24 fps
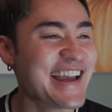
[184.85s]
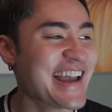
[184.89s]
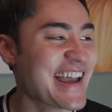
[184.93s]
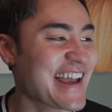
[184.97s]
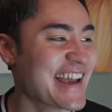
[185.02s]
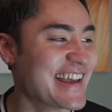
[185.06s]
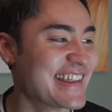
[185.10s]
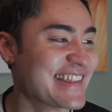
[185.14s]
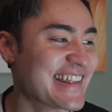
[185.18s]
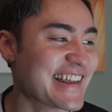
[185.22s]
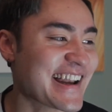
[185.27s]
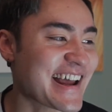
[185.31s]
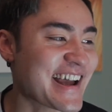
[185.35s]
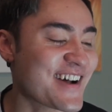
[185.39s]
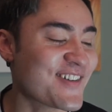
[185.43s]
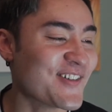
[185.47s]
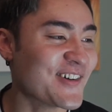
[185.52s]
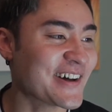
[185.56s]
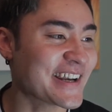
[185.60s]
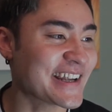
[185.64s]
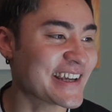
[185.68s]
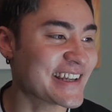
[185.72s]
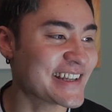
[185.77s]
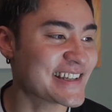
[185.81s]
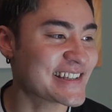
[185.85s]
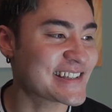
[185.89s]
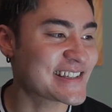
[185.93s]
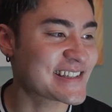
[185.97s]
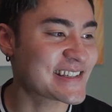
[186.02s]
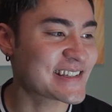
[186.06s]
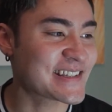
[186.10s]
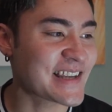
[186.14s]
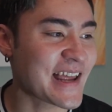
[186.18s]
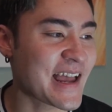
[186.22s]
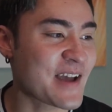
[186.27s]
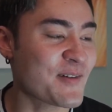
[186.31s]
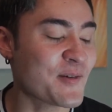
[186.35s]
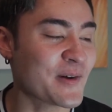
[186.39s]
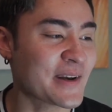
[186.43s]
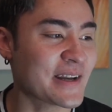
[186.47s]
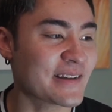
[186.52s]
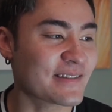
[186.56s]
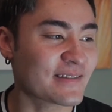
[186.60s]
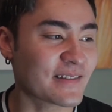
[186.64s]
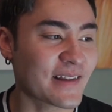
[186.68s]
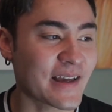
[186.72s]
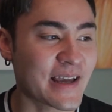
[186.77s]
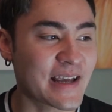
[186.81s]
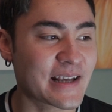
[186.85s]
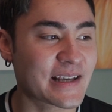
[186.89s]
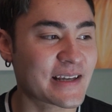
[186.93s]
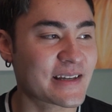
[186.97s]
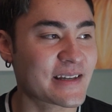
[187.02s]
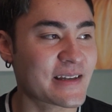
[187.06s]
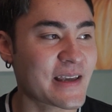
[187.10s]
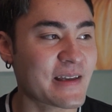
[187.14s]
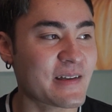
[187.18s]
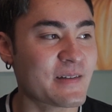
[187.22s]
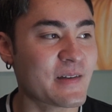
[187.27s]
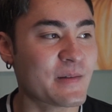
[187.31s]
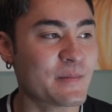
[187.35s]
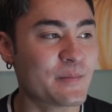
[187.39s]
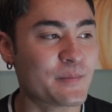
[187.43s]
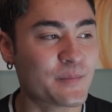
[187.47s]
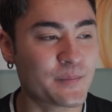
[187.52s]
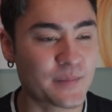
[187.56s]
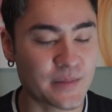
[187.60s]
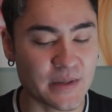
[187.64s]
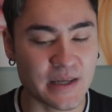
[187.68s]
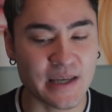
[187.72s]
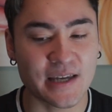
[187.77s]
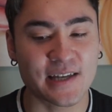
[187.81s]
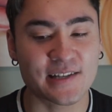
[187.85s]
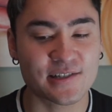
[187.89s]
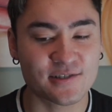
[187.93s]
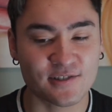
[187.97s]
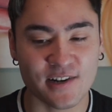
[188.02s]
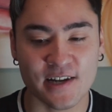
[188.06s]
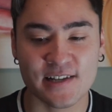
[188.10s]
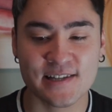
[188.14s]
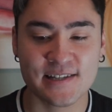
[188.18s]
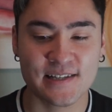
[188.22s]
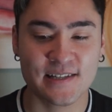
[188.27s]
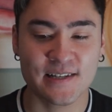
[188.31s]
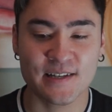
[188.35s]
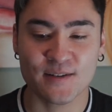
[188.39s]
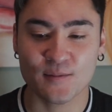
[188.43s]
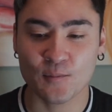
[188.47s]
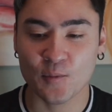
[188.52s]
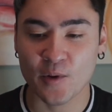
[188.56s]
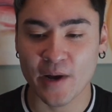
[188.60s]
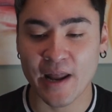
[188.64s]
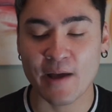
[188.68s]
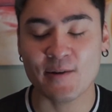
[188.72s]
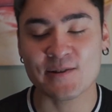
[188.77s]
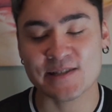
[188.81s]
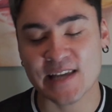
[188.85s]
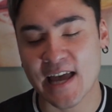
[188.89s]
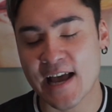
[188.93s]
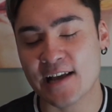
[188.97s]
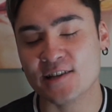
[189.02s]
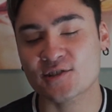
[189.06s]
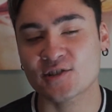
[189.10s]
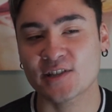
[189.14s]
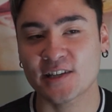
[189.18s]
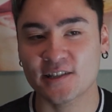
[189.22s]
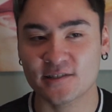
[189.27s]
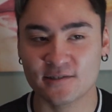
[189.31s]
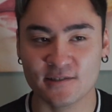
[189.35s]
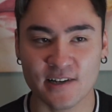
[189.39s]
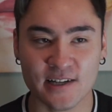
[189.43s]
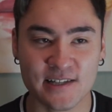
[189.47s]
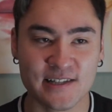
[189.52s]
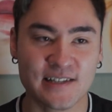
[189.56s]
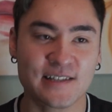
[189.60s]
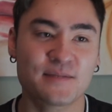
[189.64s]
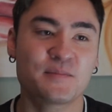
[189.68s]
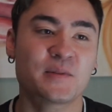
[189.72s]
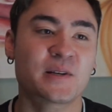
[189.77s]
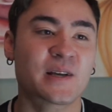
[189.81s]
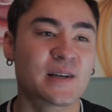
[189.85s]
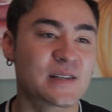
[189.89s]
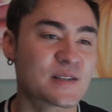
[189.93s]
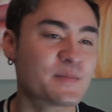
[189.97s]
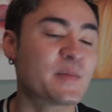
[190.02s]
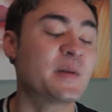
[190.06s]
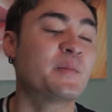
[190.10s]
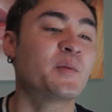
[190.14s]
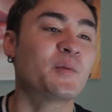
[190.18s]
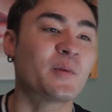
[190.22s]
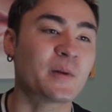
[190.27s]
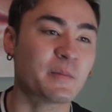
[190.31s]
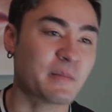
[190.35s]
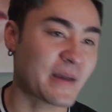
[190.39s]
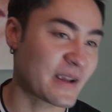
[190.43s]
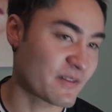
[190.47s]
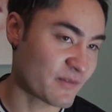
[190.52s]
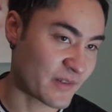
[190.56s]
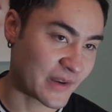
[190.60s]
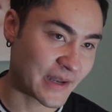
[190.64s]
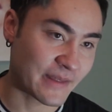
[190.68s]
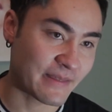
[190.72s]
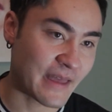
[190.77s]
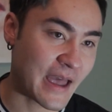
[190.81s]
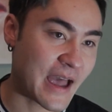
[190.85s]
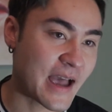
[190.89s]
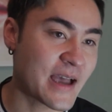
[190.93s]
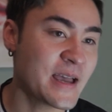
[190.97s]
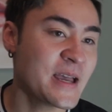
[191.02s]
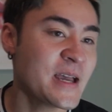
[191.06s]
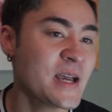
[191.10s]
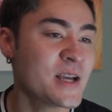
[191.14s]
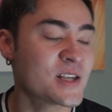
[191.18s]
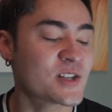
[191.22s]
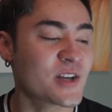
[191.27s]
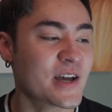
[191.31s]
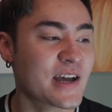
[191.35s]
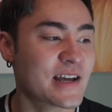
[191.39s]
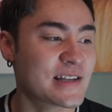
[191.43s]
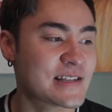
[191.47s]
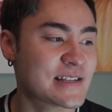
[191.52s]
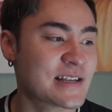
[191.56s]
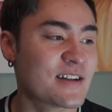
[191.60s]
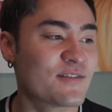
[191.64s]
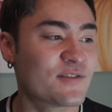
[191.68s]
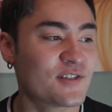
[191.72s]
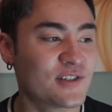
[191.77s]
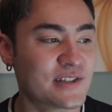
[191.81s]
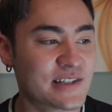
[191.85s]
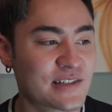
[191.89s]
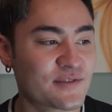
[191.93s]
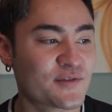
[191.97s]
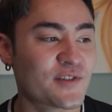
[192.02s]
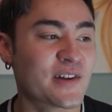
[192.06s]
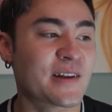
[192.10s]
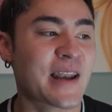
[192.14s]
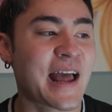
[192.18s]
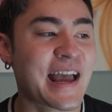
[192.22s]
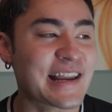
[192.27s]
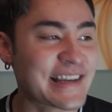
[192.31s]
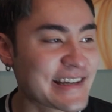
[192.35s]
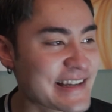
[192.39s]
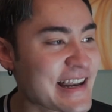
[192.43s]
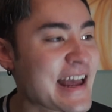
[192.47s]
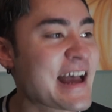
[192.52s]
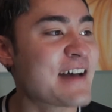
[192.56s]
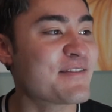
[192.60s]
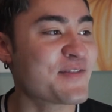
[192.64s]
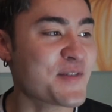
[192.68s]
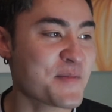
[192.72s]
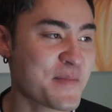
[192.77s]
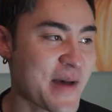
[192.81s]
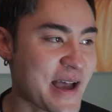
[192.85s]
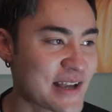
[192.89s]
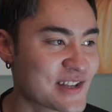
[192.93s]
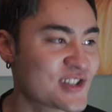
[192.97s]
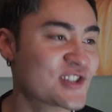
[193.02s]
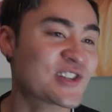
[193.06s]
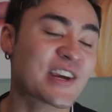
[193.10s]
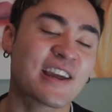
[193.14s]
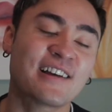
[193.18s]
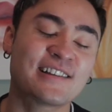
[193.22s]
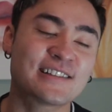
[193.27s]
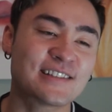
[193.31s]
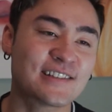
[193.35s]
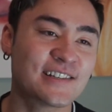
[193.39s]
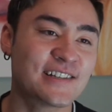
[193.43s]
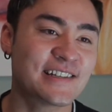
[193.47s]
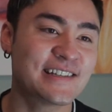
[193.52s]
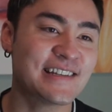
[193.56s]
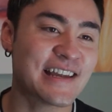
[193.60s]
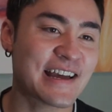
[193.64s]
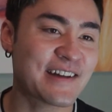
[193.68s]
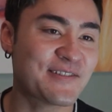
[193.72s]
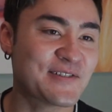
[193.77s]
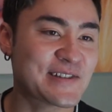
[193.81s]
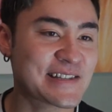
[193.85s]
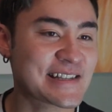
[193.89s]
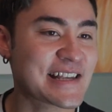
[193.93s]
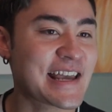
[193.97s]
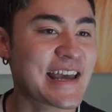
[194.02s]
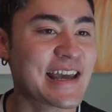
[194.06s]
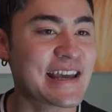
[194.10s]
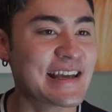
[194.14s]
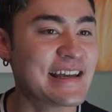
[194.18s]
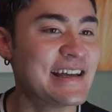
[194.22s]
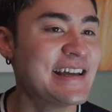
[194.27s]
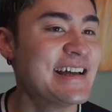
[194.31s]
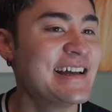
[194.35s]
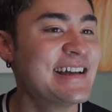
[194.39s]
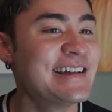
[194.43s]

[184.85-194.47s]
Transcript: And then I wouldn't be interested in what I was actually interested because people would make fun of that. So I had I didn't have the best childhood, I would say.